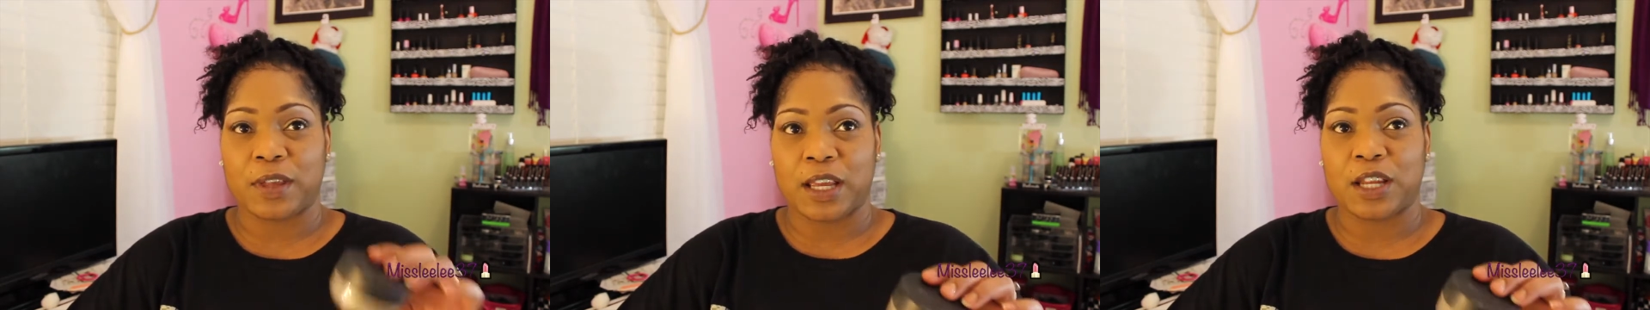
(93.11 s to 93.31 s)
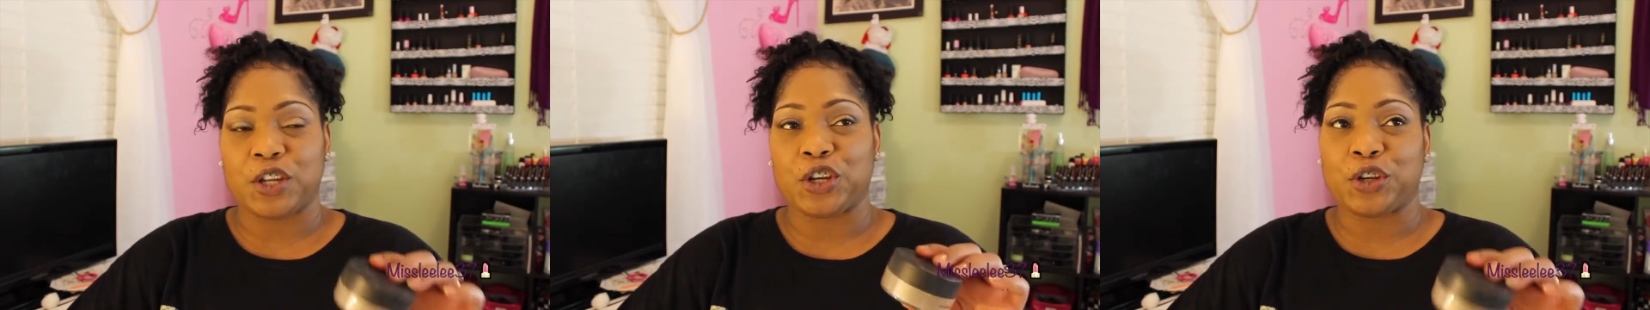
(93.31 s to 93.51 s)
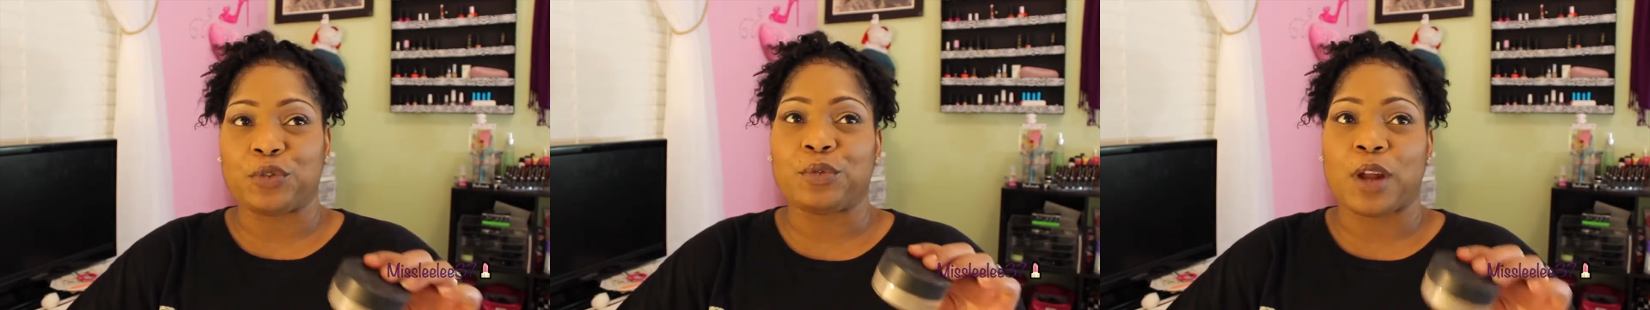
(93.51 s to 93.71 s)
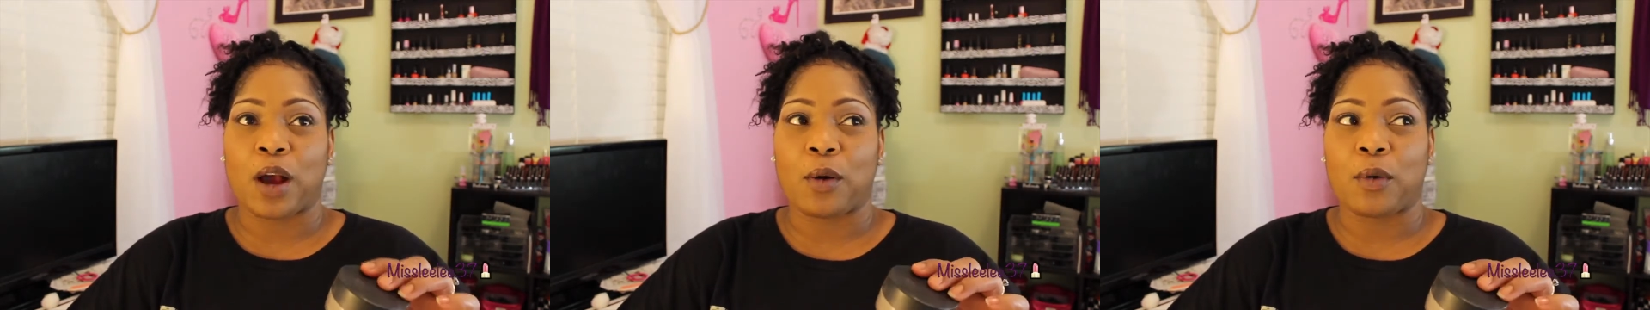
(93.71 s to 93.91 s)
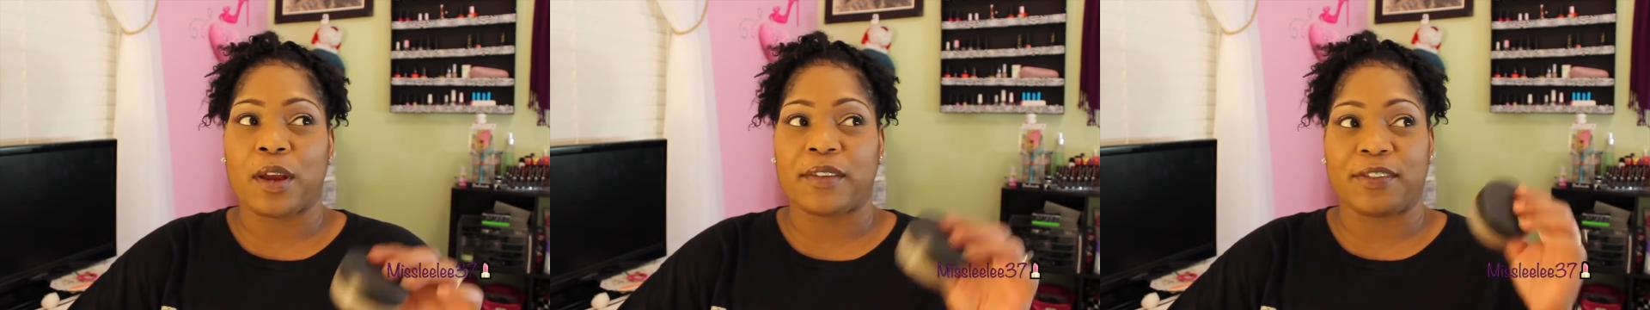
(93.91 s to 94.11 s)
then you
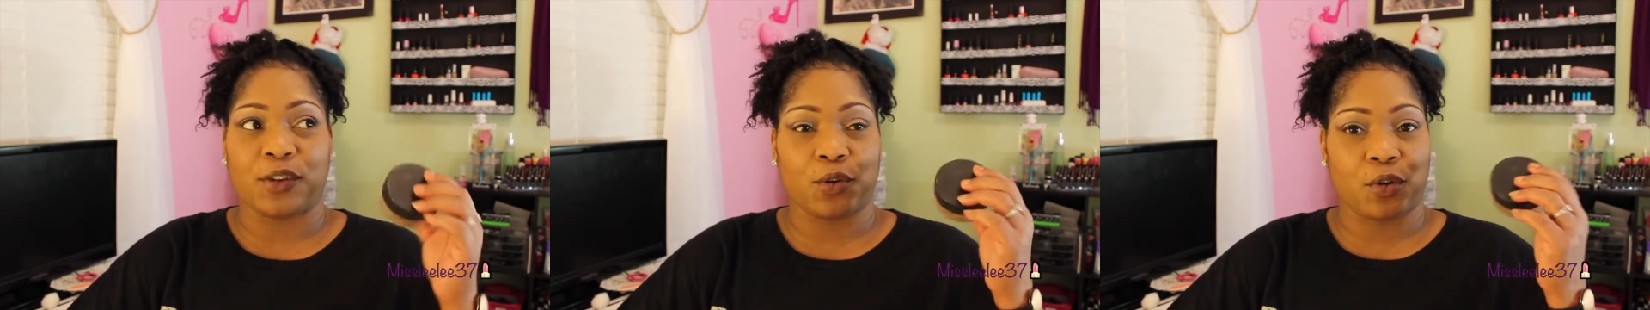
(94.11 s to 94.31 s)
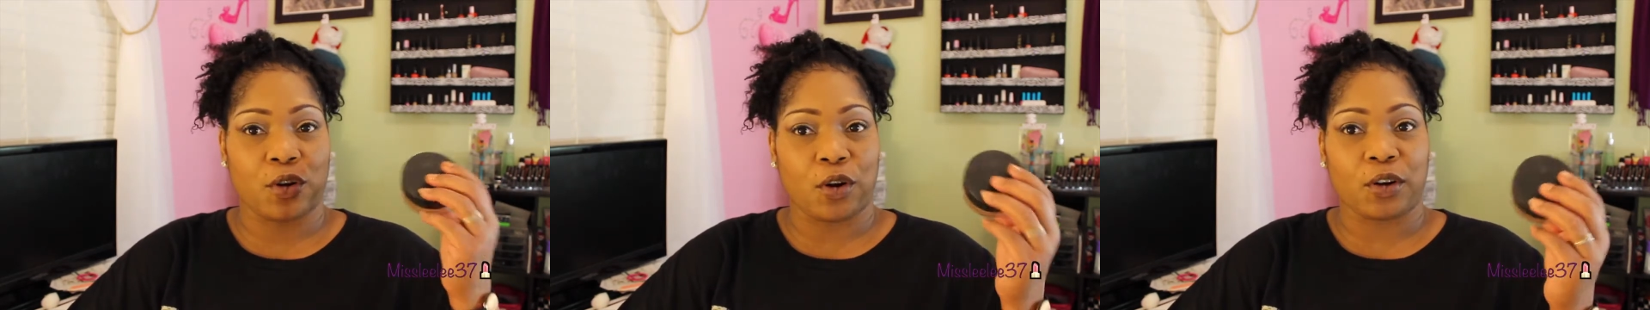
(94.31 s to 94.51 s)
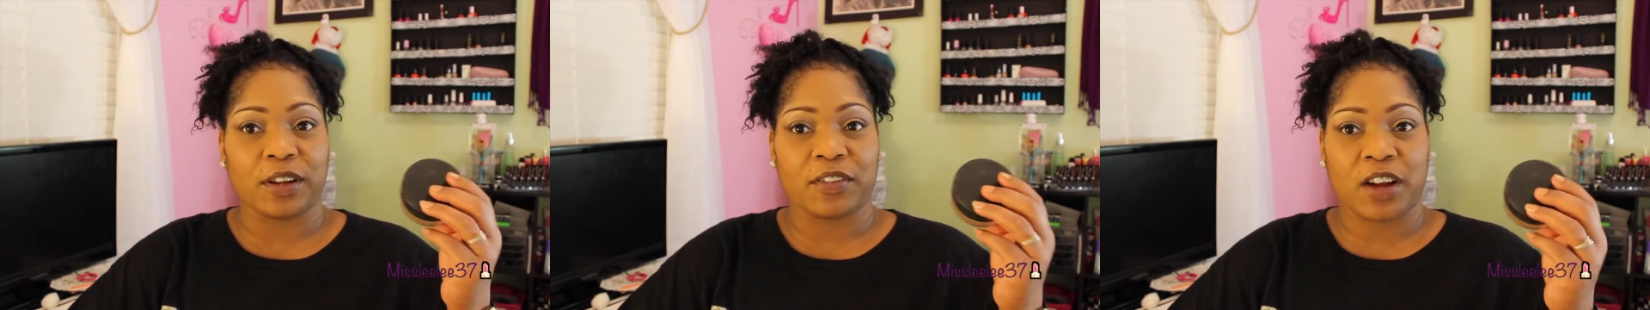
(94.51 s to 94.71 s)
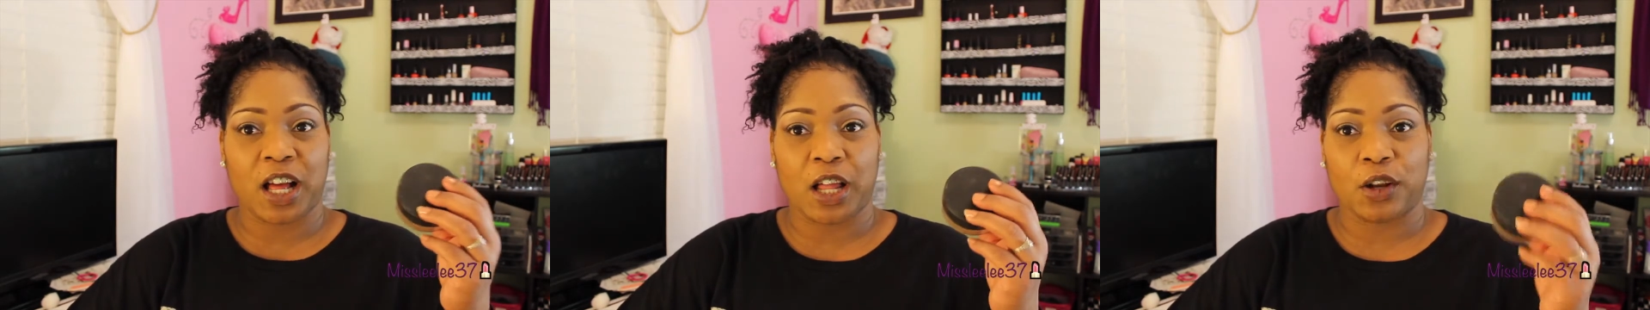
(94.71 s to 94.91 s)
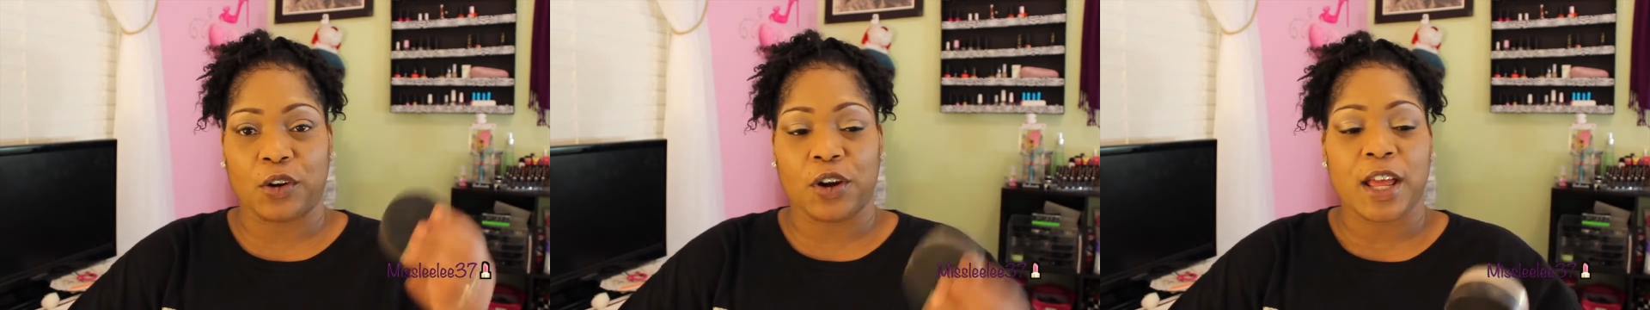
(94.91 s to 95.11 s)
know, if you're a girl of
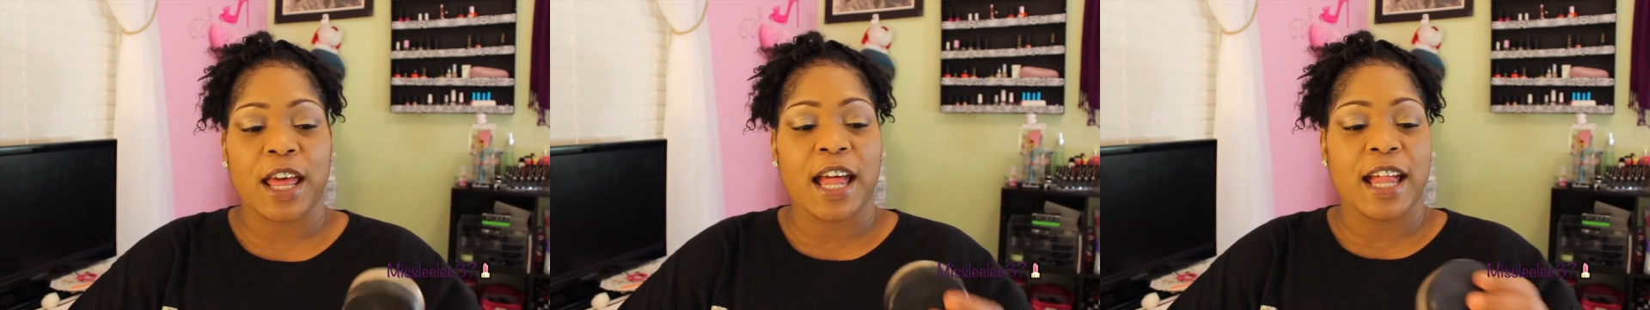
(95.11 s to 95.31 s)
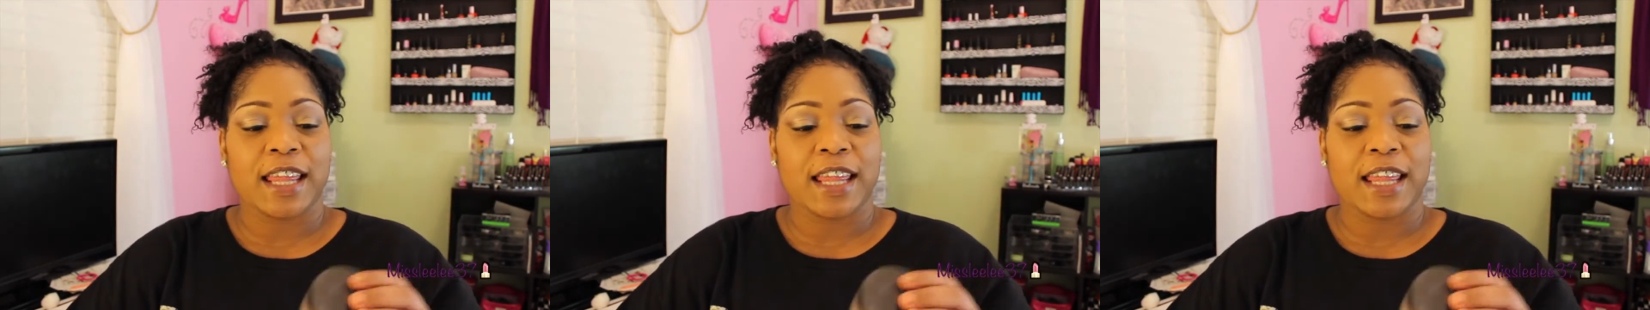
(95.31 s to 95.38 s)
color,